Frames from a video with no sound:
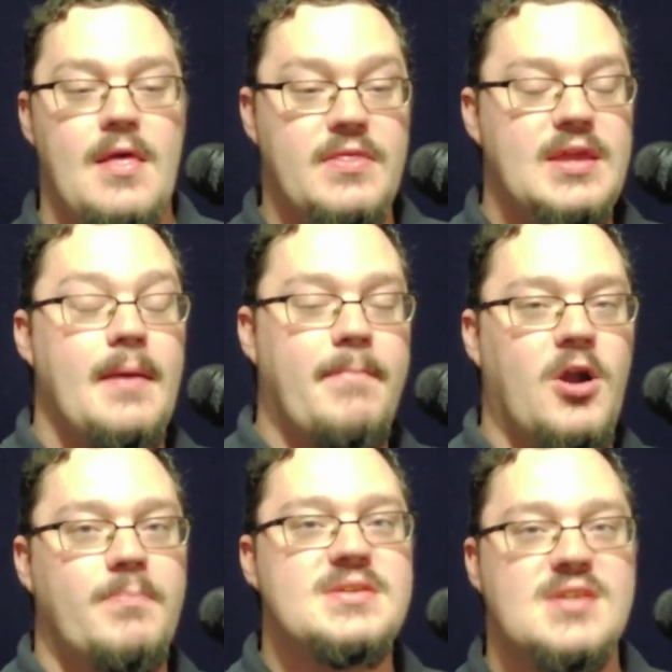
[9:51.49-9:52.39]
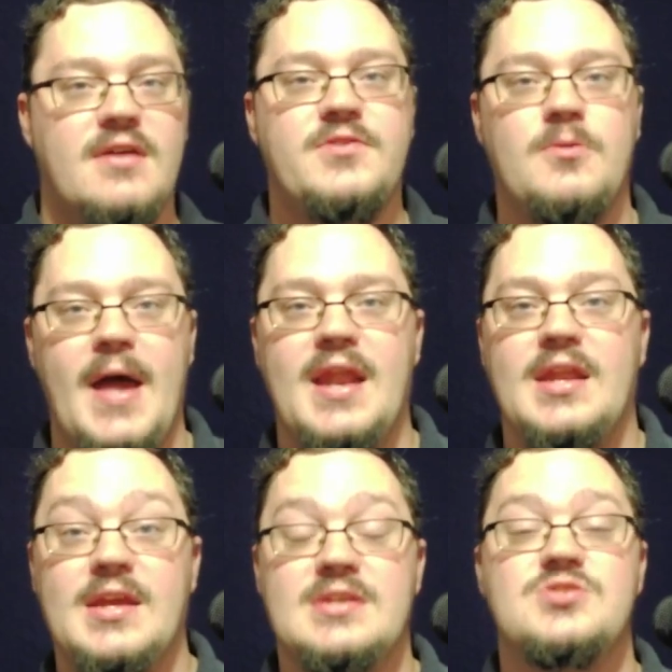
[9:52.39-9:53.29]
The purpose of
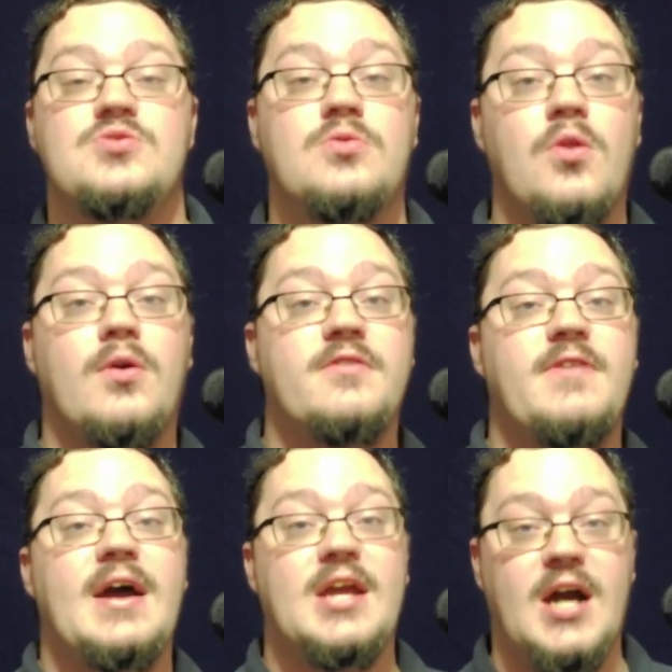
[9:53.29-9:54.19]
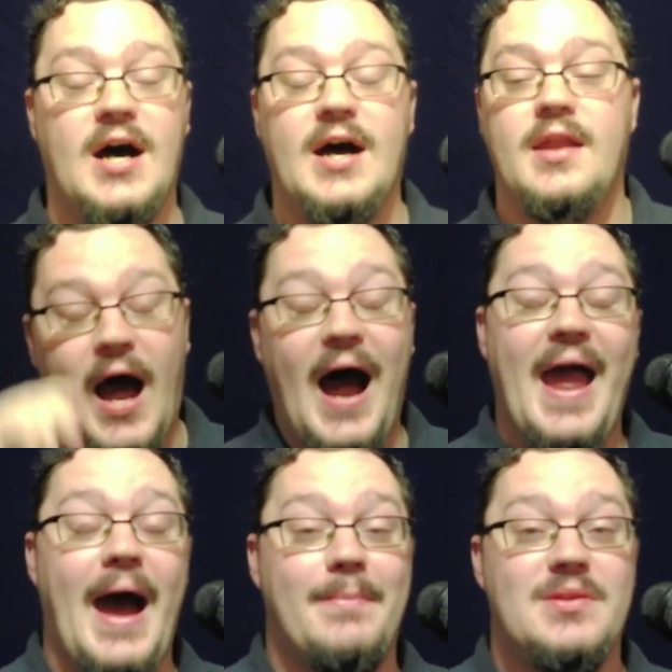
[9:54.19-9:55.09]
humanity is to glorify God. I
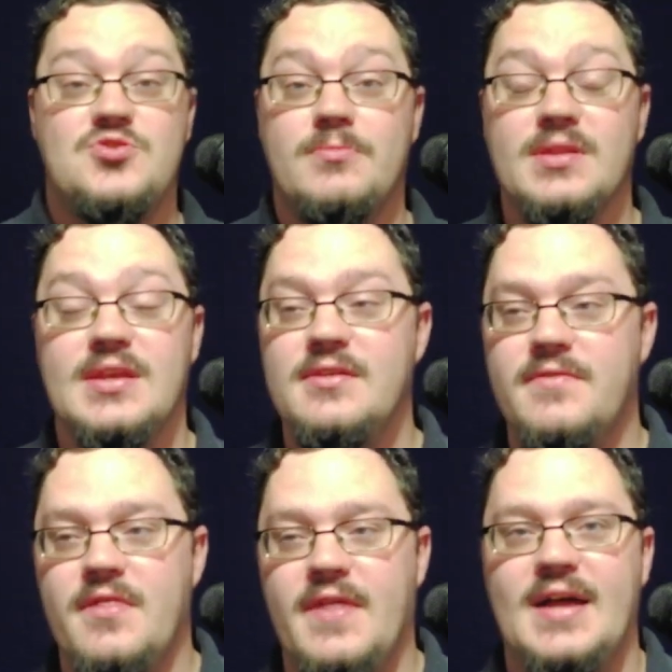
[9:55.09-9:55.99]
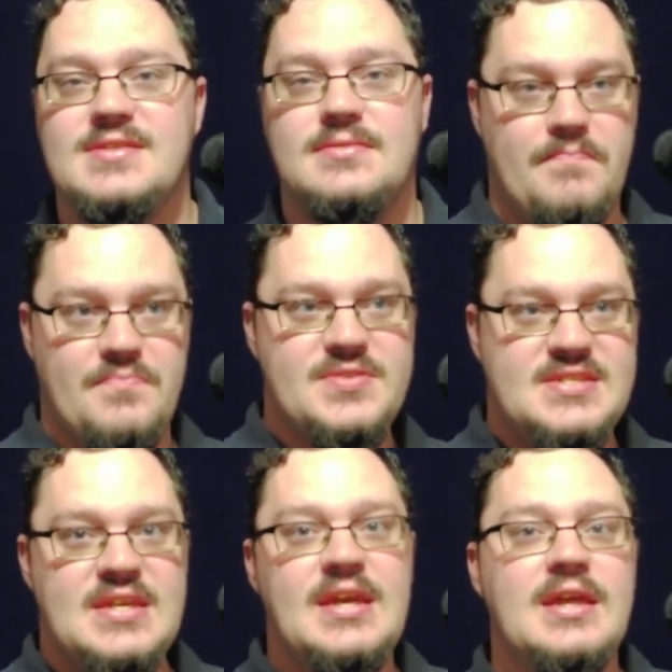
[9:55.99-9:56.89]
happen to believe that
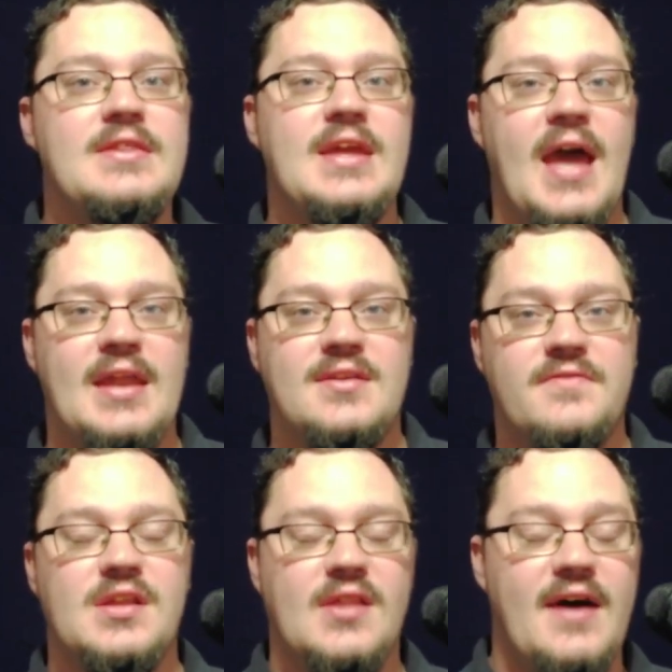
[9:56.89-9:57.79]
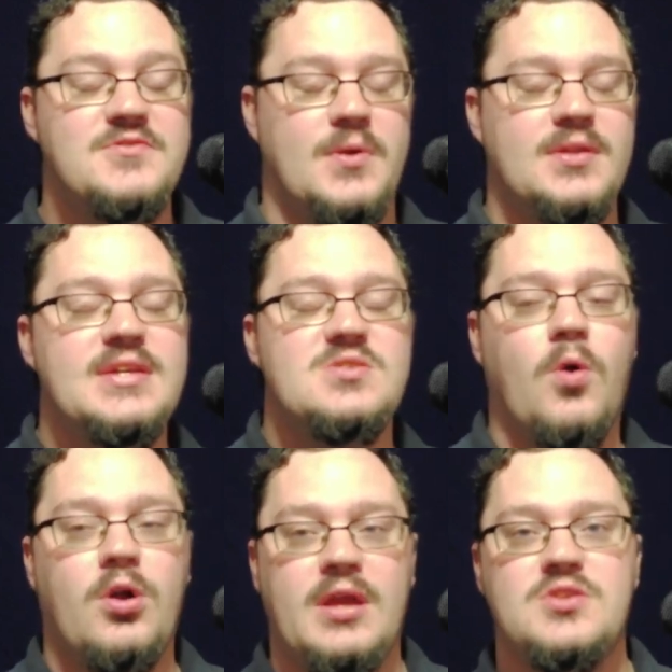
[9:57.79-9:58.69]
seeing the end of the left, or at least
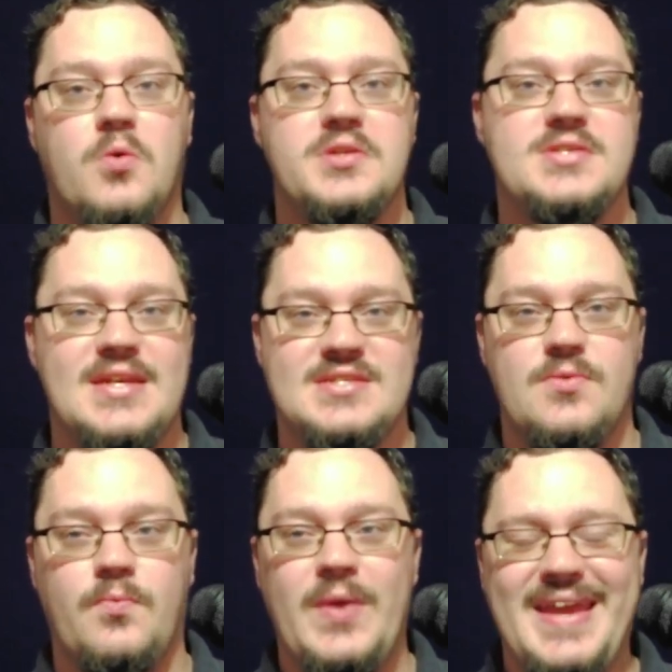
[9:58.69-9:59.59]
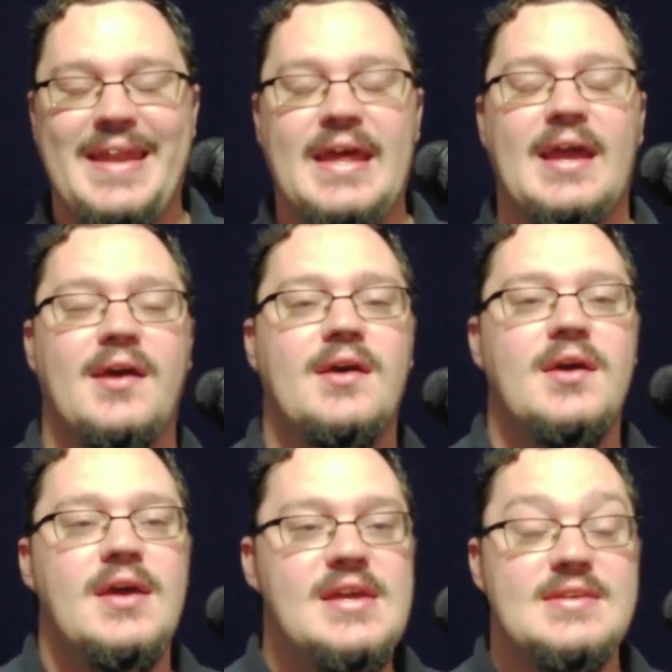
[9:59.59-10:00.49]
working towards its weakening,
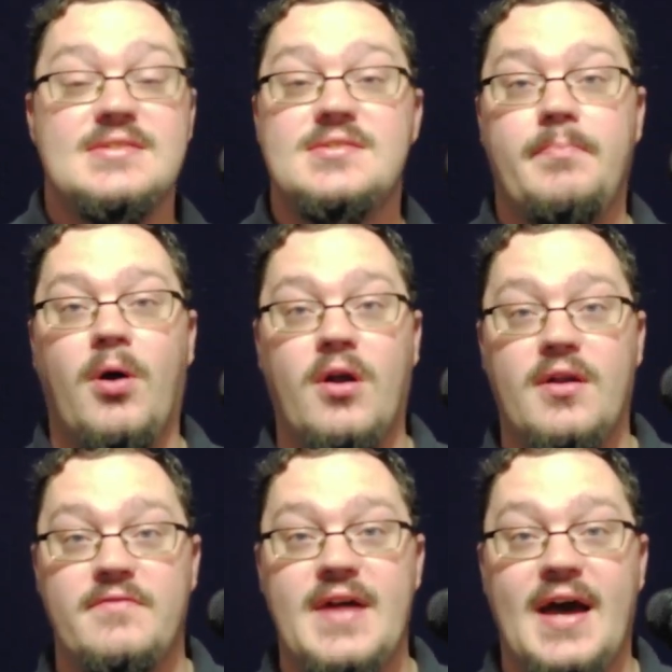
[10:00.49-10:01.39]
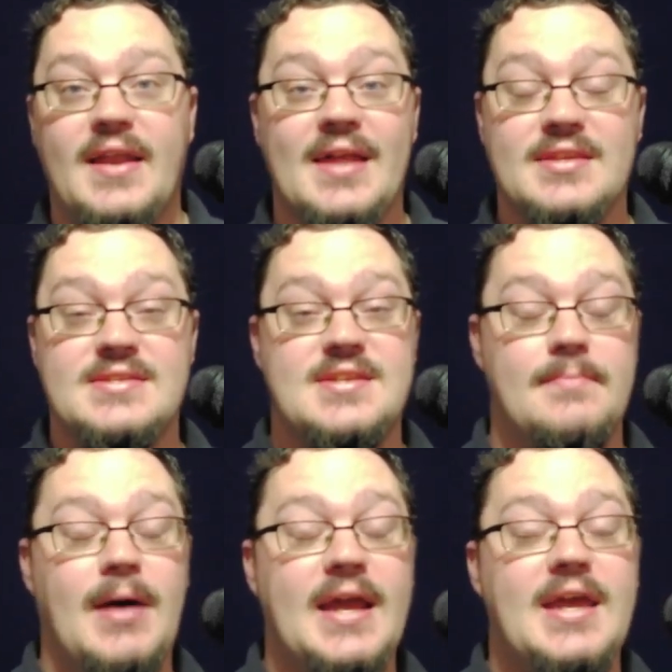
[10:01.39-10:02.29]
is part of that, at least in
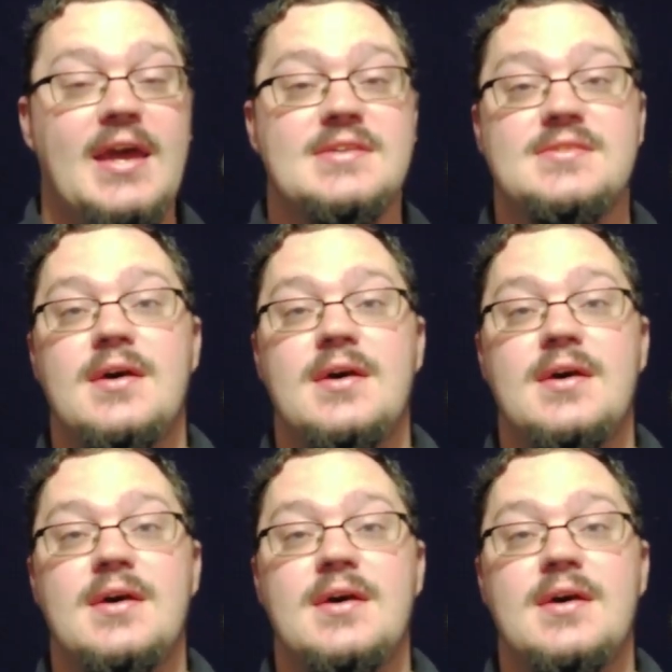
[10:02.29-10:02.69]
my case.